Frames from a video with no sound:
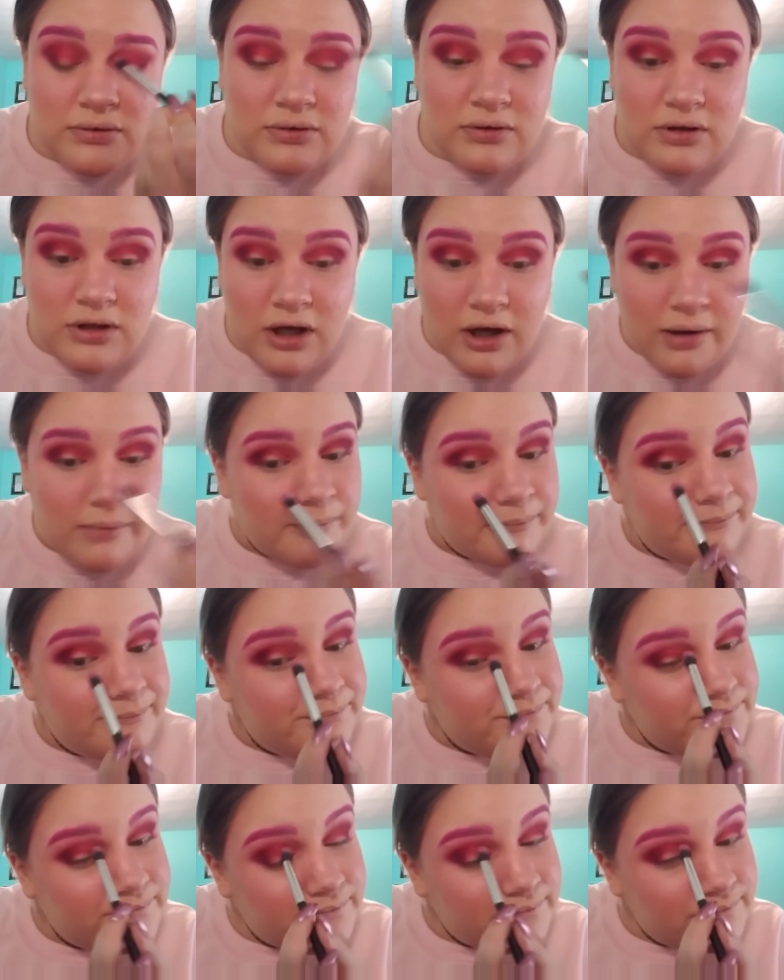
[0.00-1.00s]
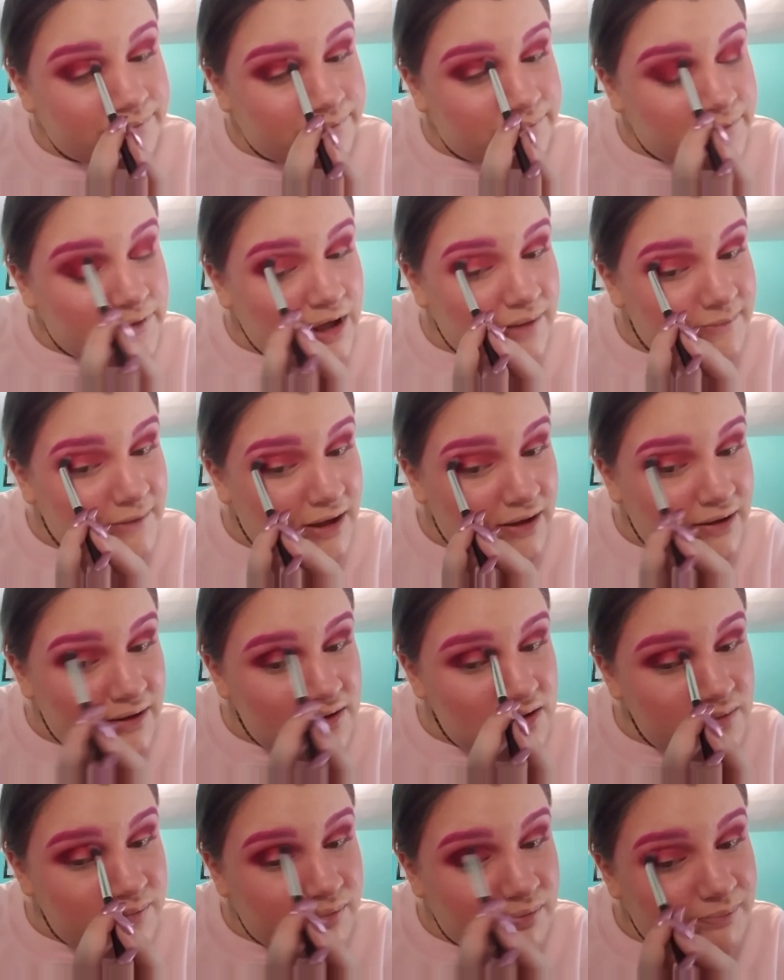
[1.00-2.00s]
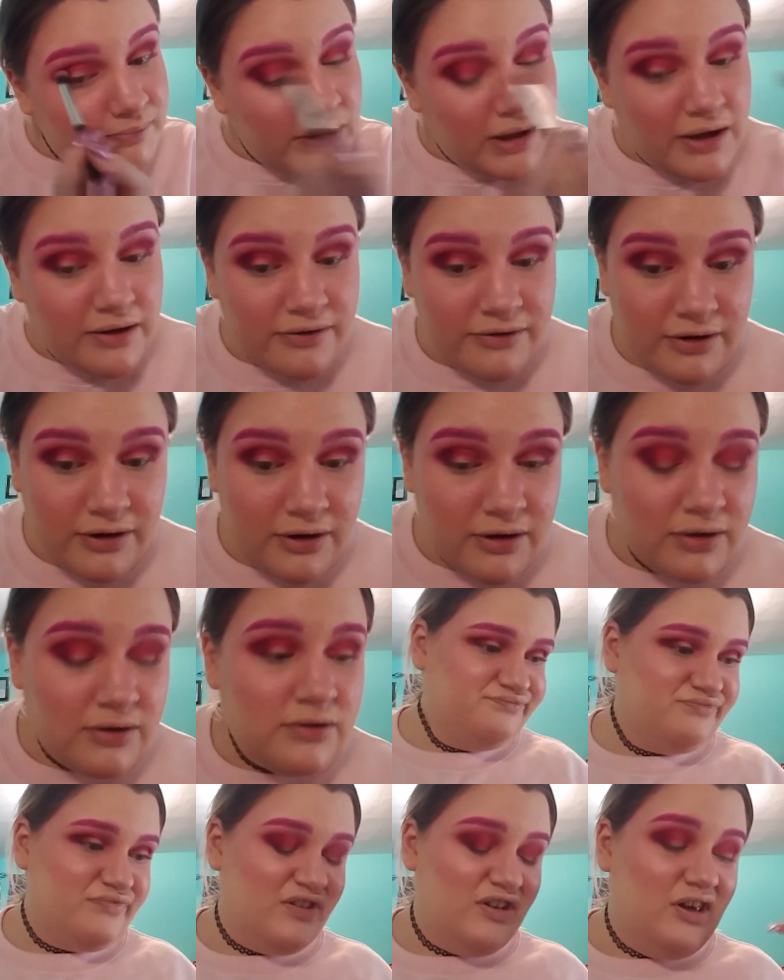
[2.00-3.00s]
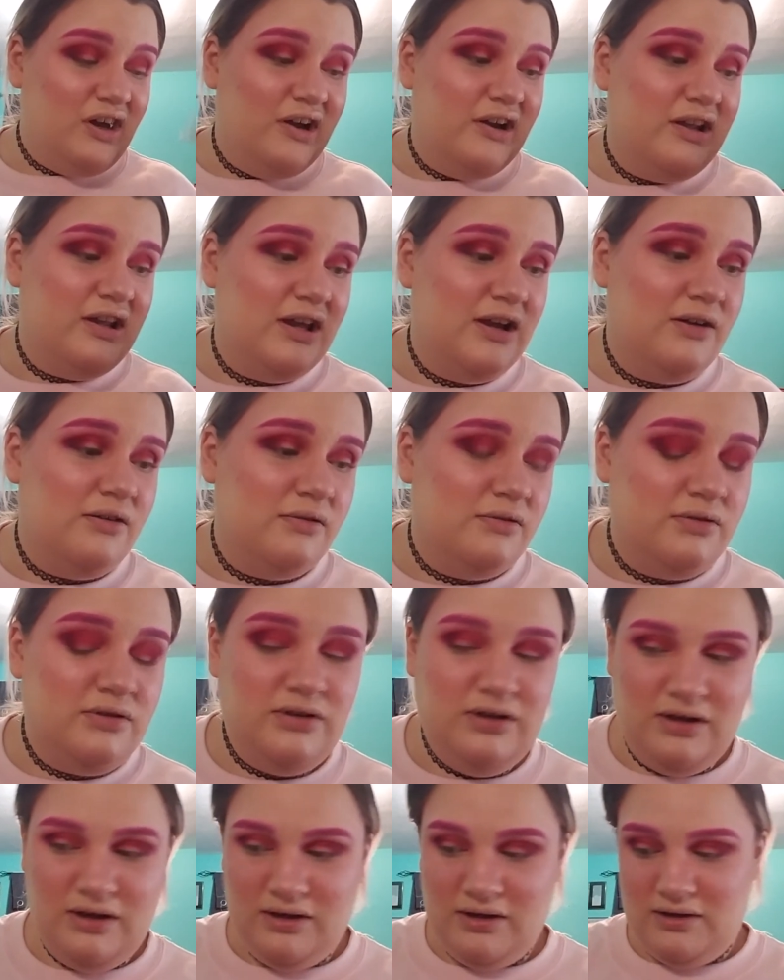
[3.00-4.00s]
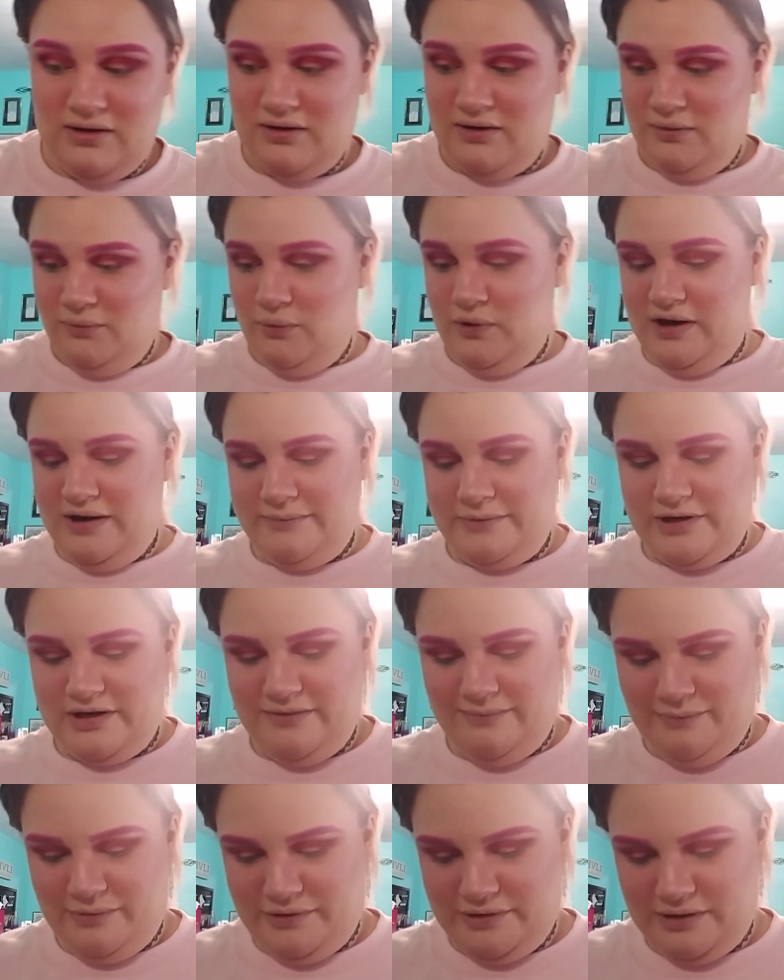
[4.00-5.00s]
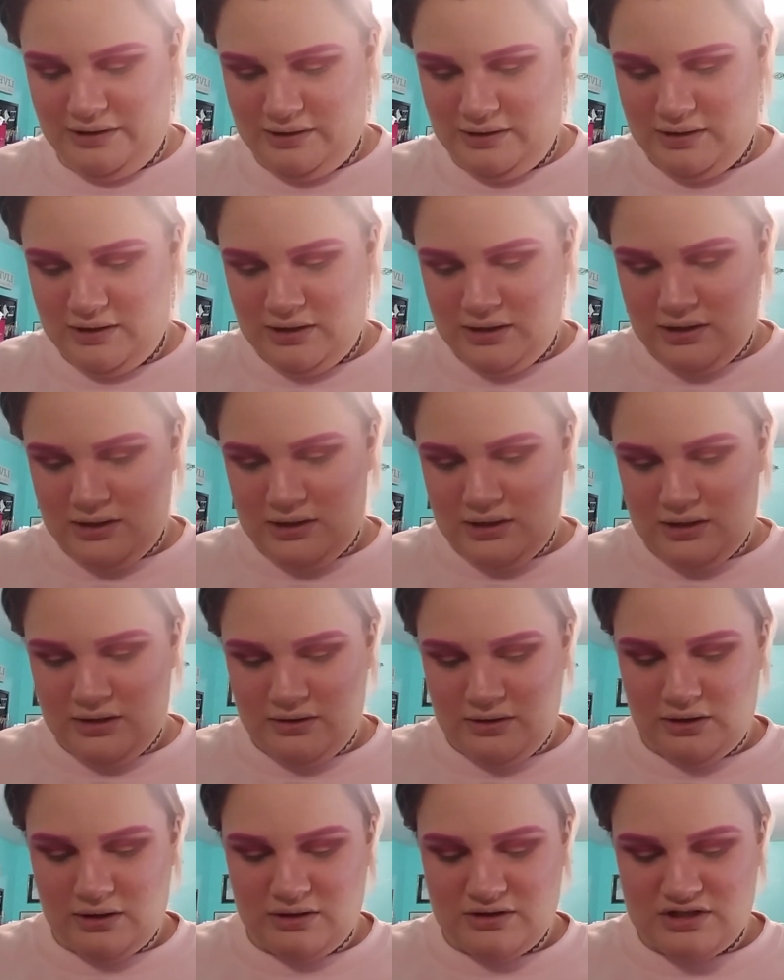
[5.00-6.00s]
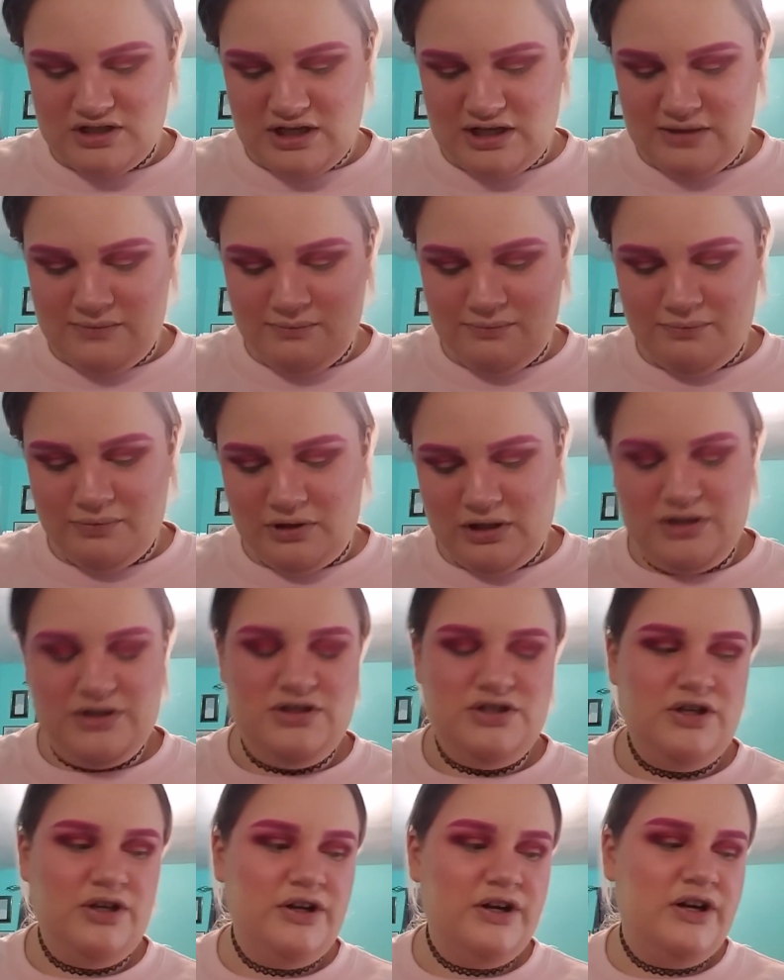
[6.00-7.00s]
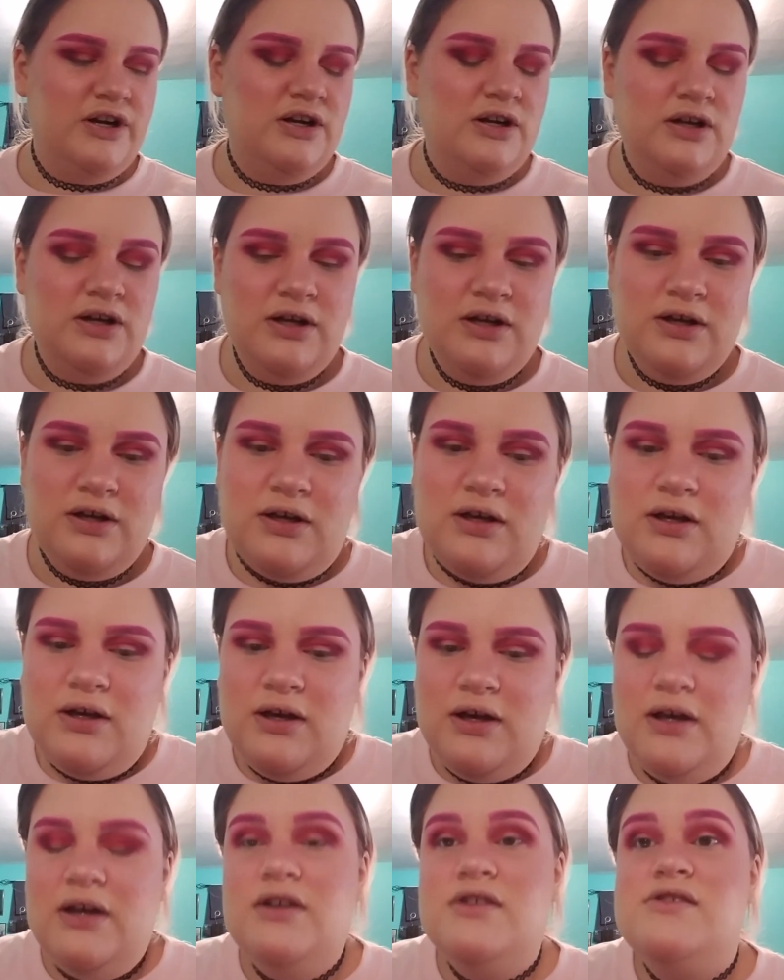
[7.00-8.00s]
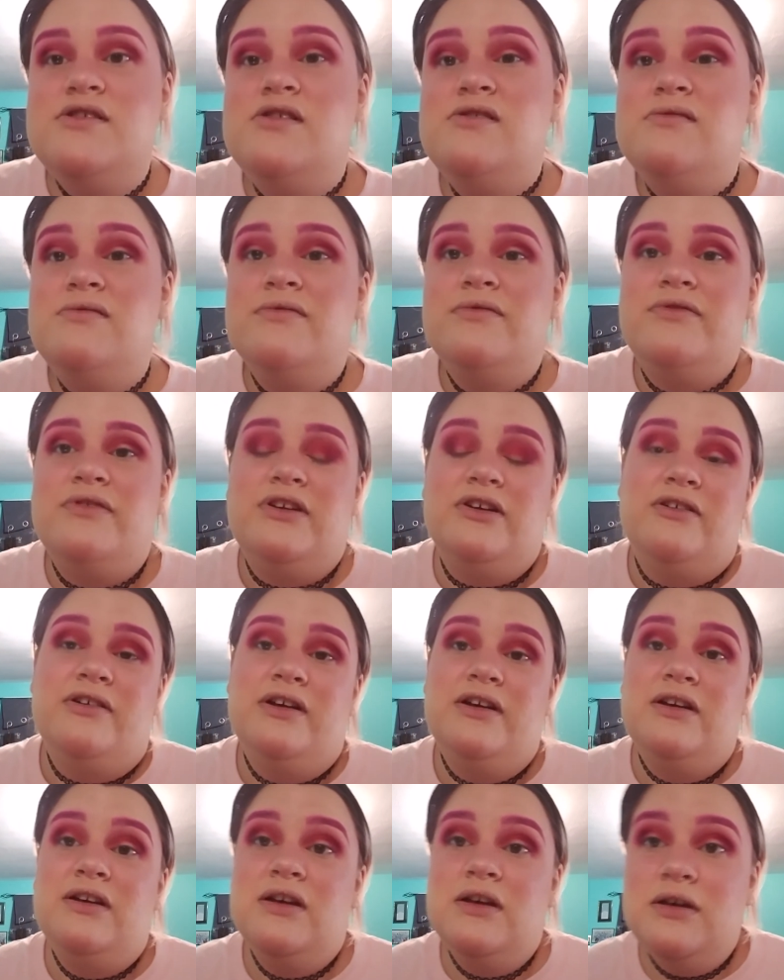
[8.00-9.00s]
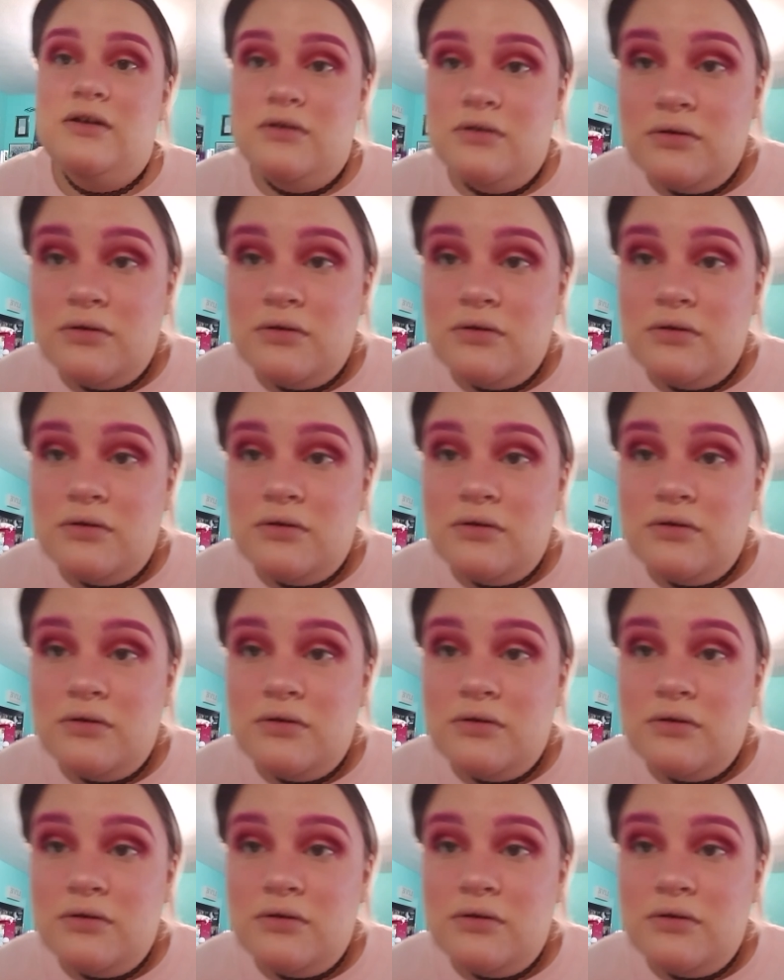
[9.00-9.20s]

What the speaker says: Yeah, I'm not gonna bother cutting out where I'm gonna put the shade Blood Sugar. I just don't feel like it.